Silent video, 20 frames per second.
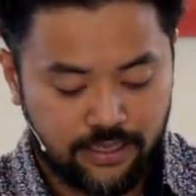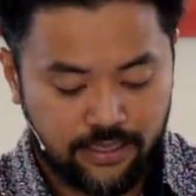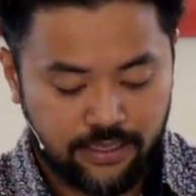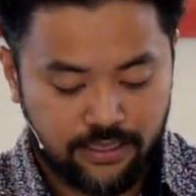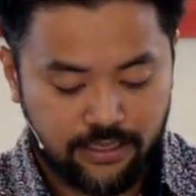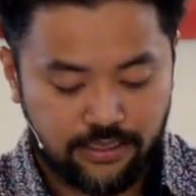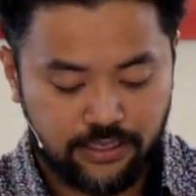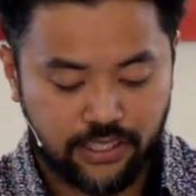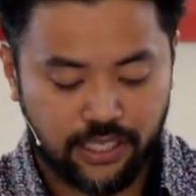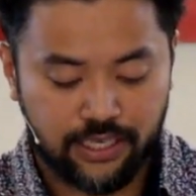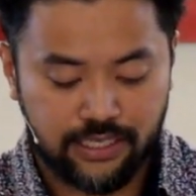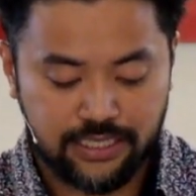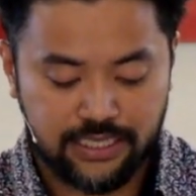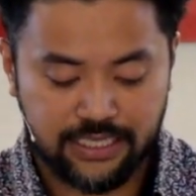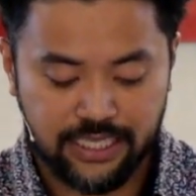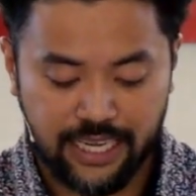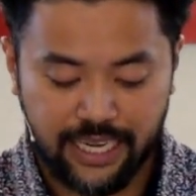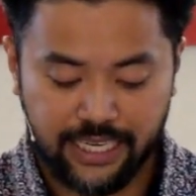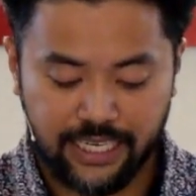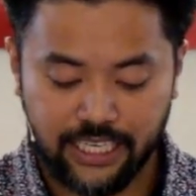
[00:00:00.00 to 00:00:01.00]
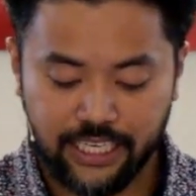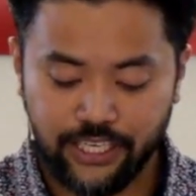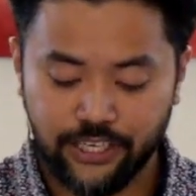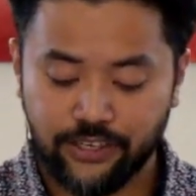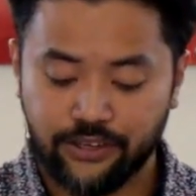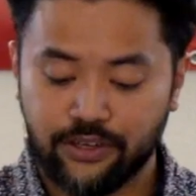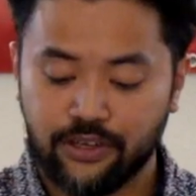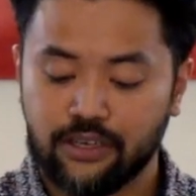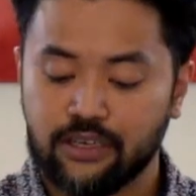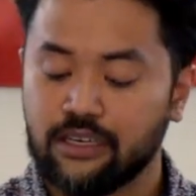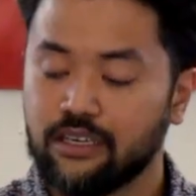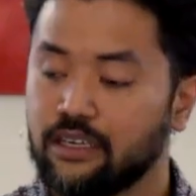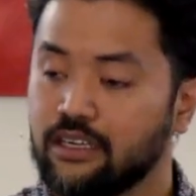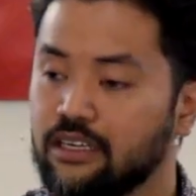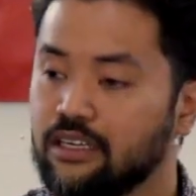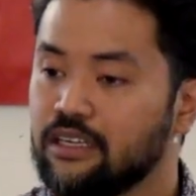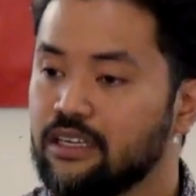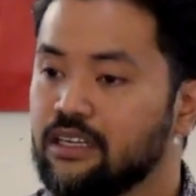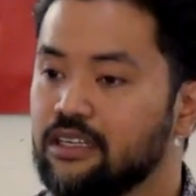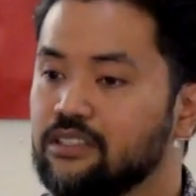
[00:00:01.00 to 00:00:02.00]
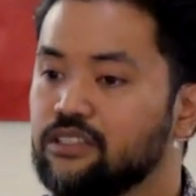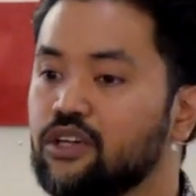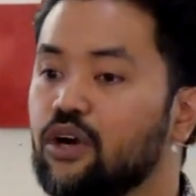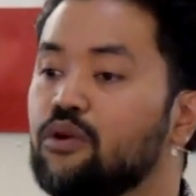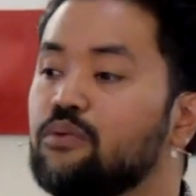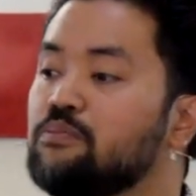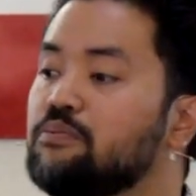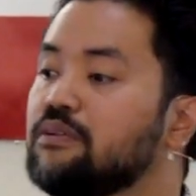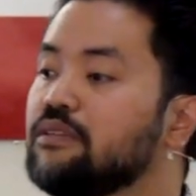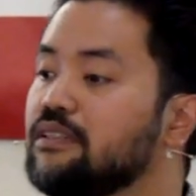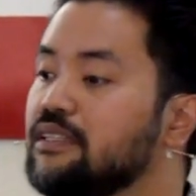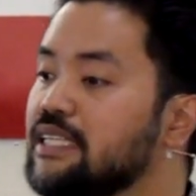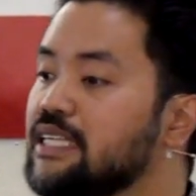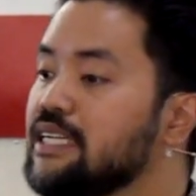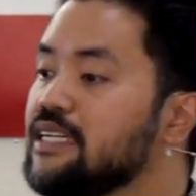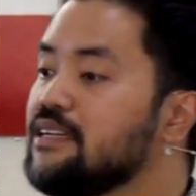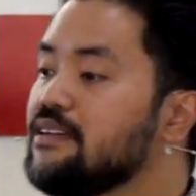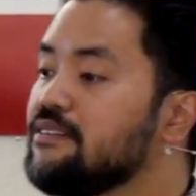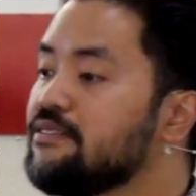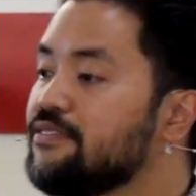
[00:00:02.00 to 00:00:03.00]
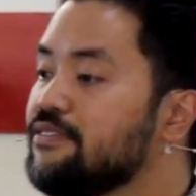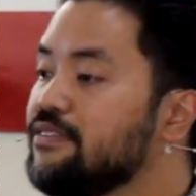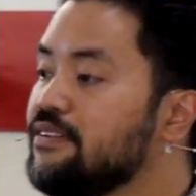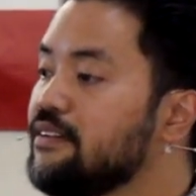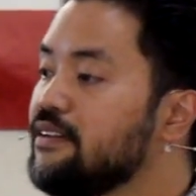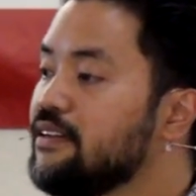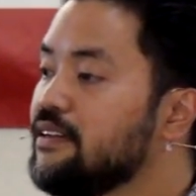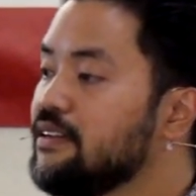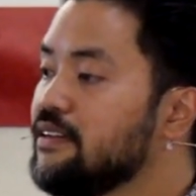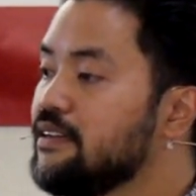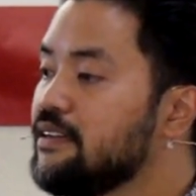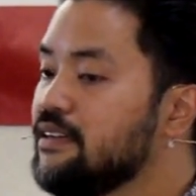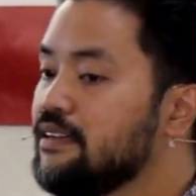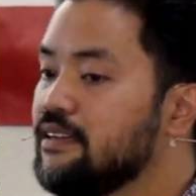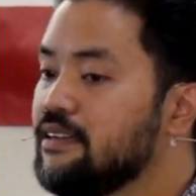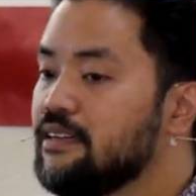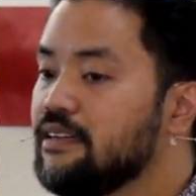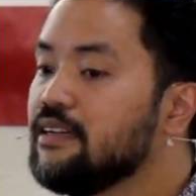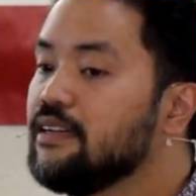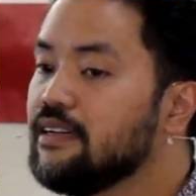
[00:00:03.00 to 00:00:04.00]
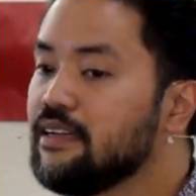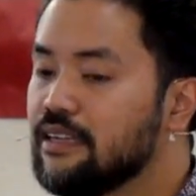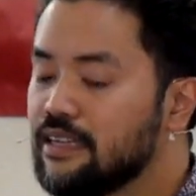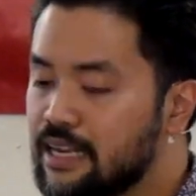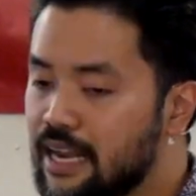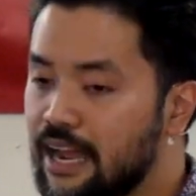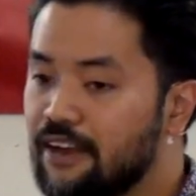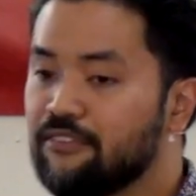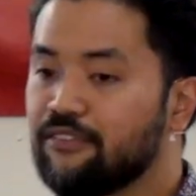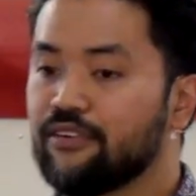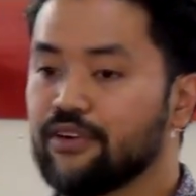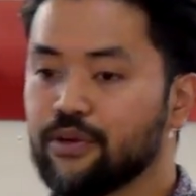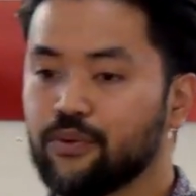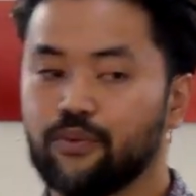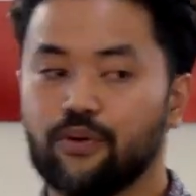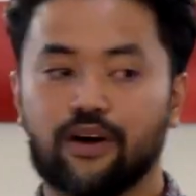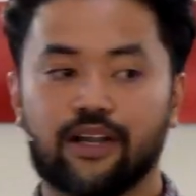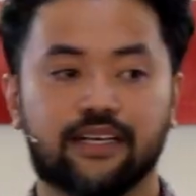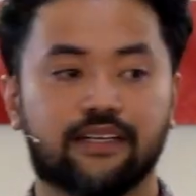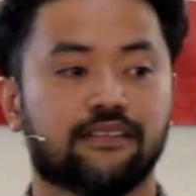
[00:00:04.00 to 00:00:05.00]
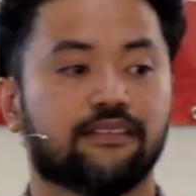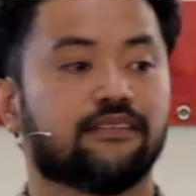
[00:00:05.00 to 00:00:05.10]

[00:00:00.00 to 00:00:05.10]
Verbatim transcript: John is saying here, don't believe in everyone.